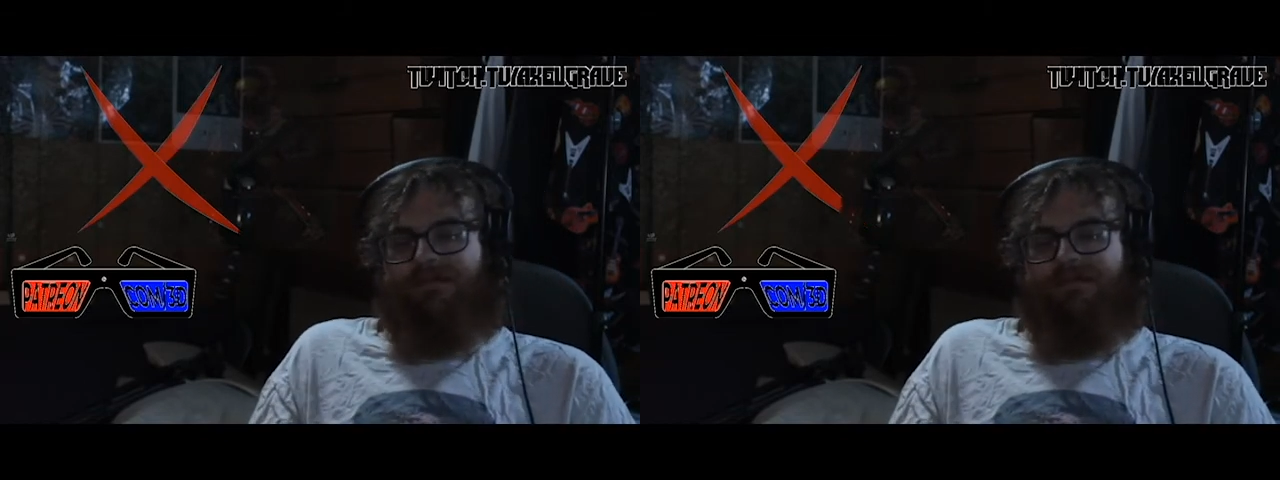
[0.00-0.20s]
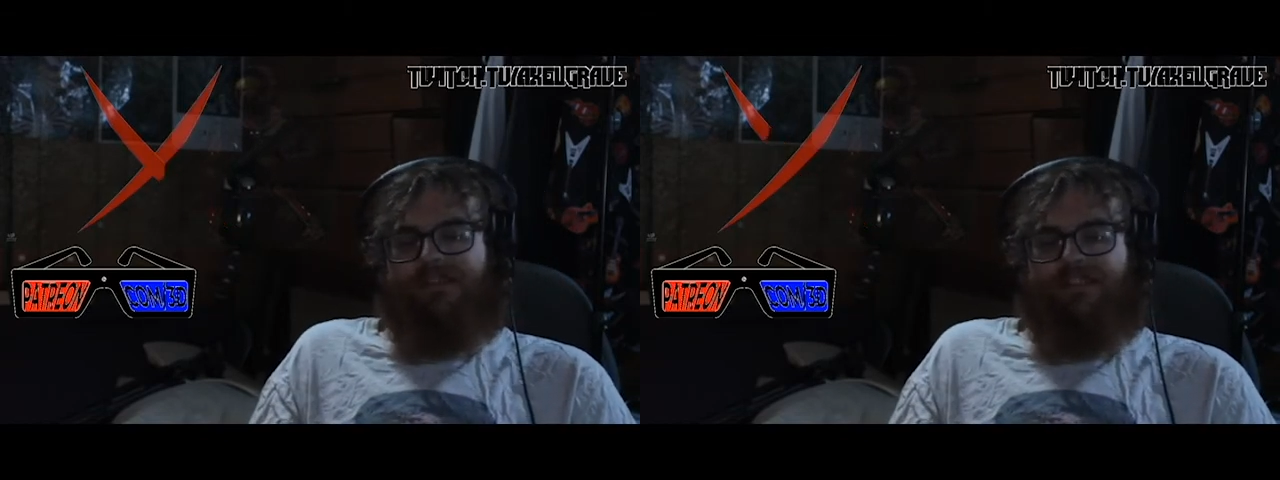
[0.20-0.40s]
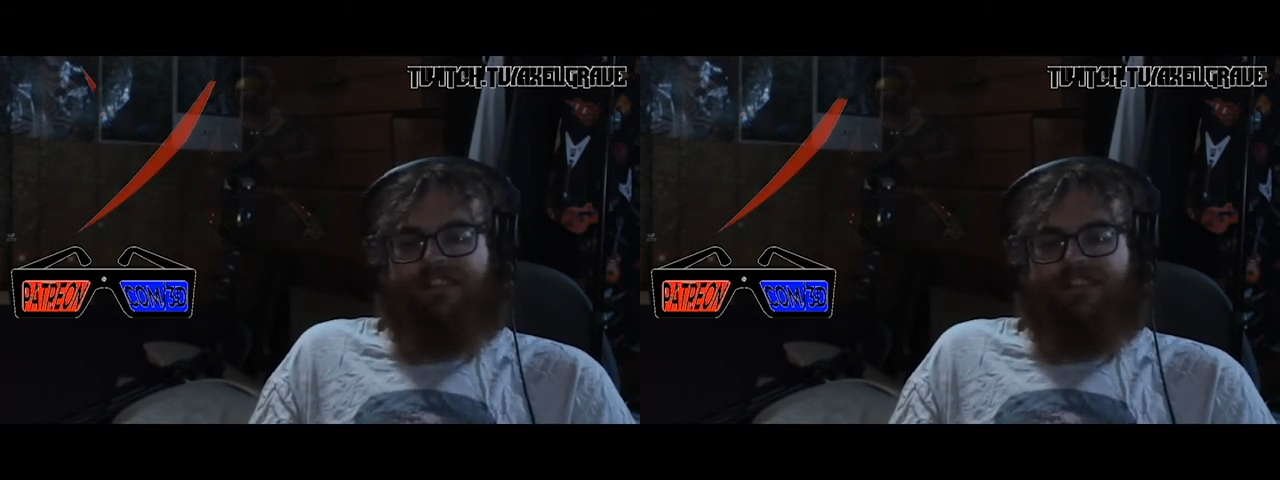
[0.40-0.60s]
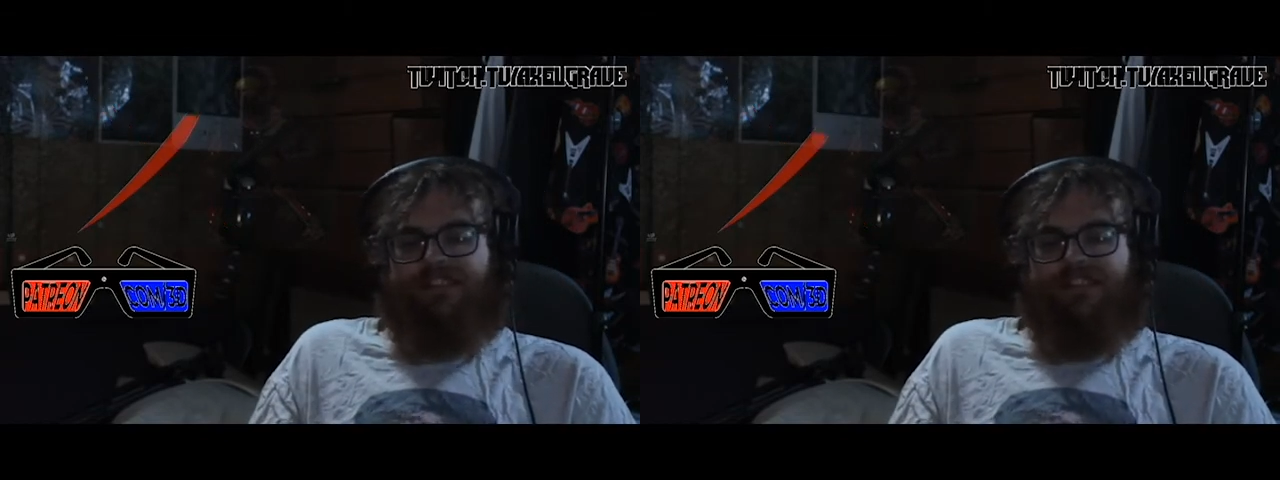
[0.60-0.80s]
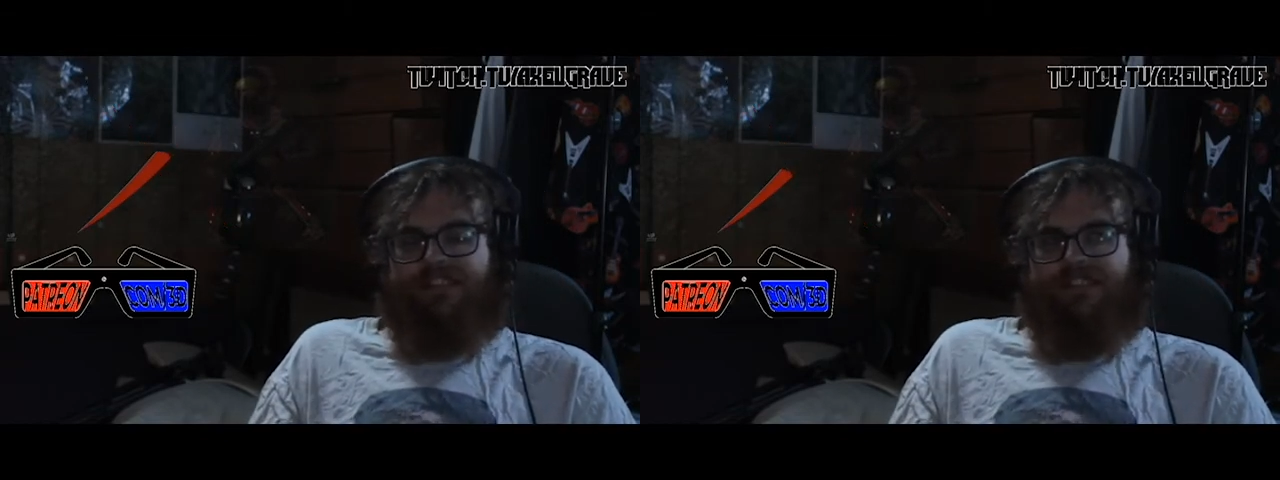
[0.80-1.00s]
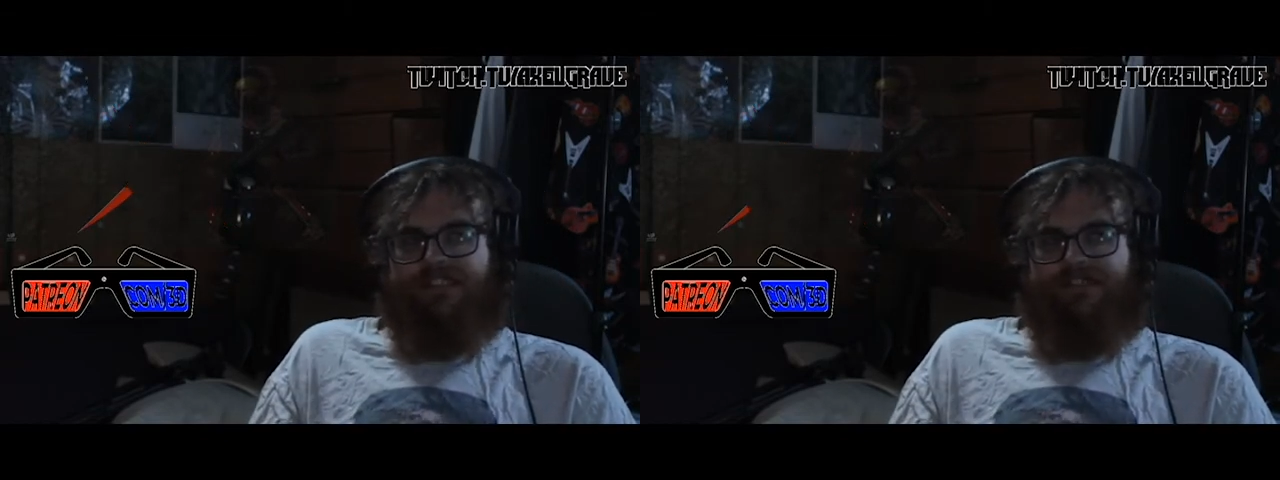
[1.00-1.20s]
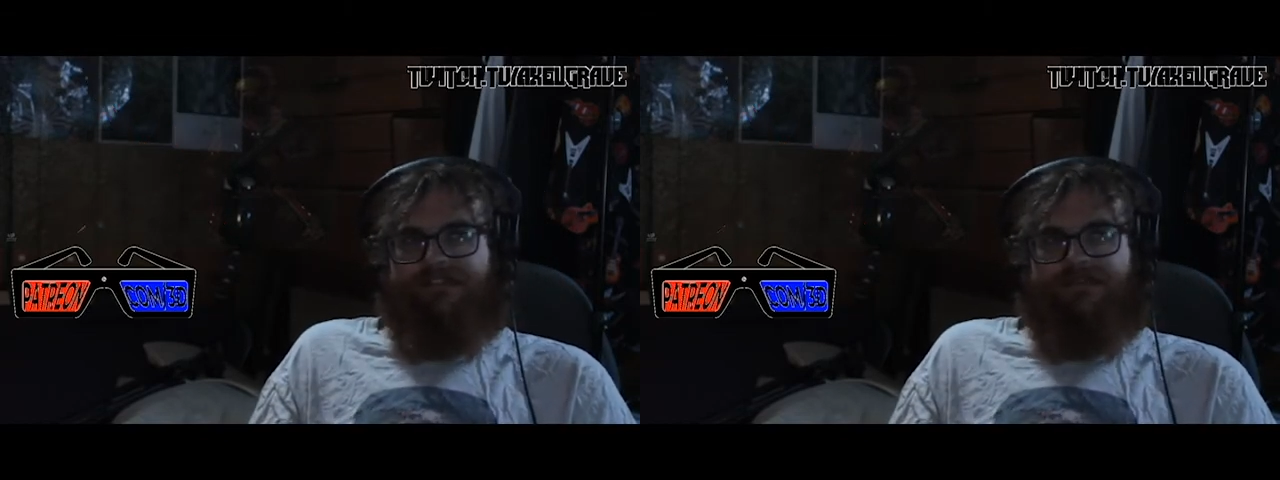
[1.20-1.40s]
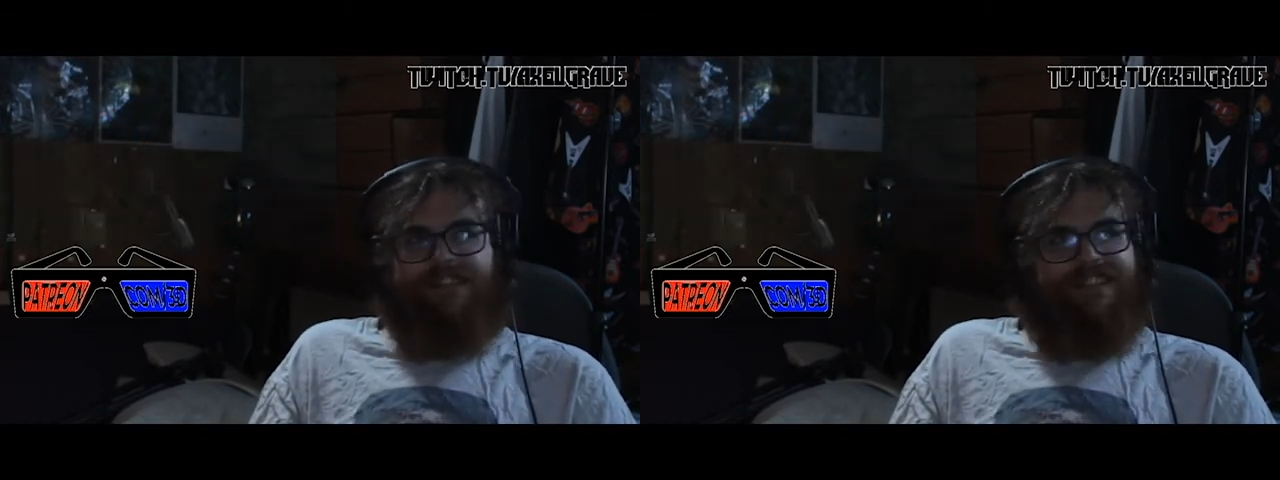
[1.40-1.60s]
dry. Optical
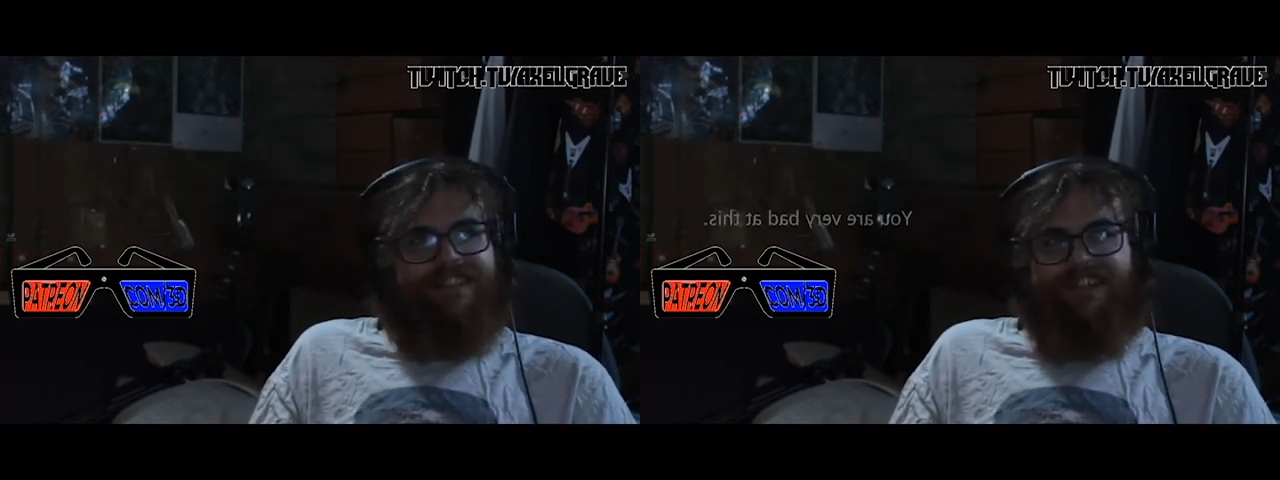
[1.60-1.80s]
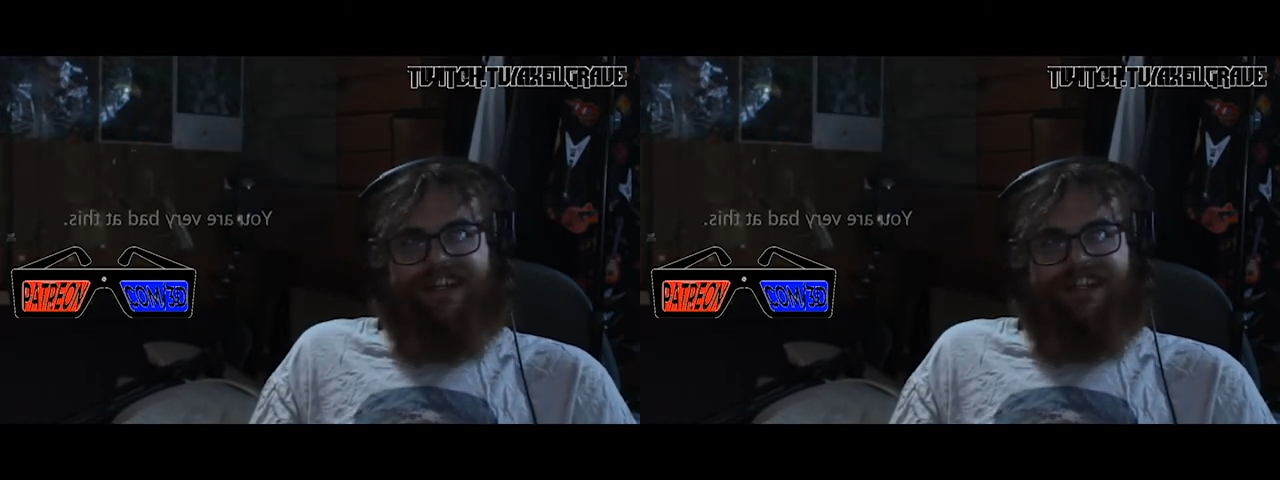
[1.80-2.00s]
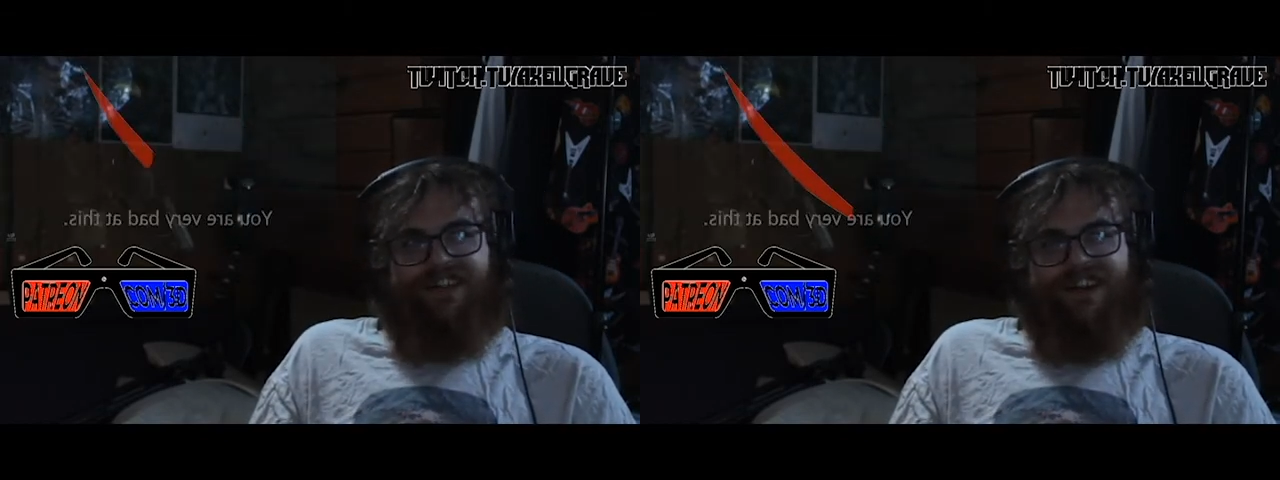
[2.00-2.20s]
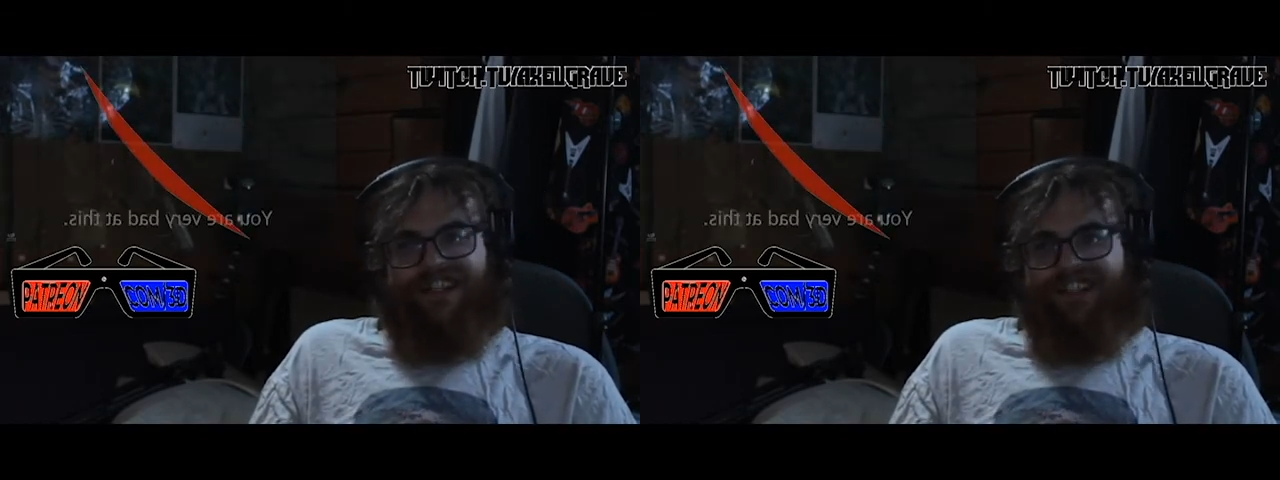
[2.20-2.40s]
illusion. Not dry.